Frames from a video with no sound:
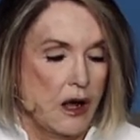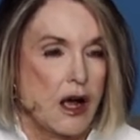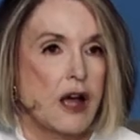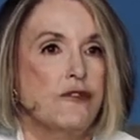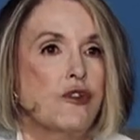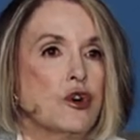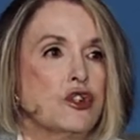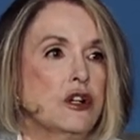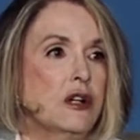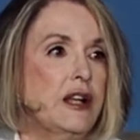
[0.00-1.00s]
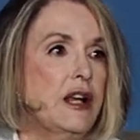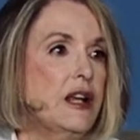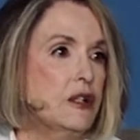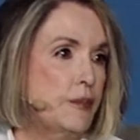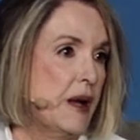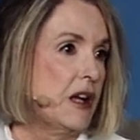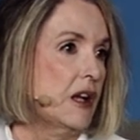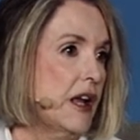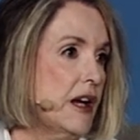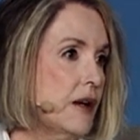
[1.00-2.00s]
Unfortunately, he
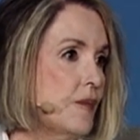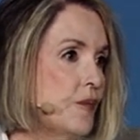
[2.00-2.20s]
speculated.